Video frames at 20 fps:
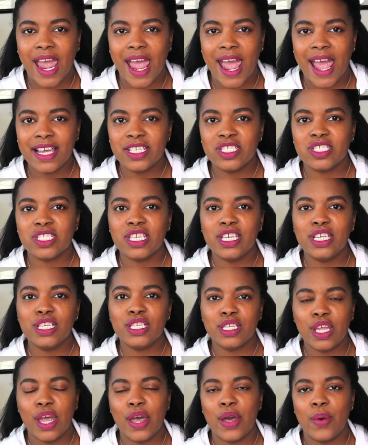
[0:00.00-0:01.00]
actually
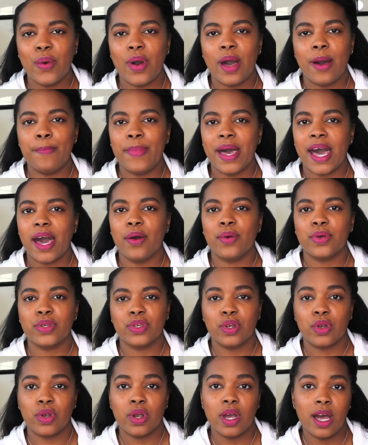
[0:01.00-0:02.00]
know about
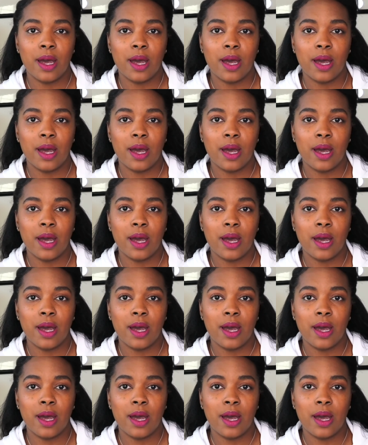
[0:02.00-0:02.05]
your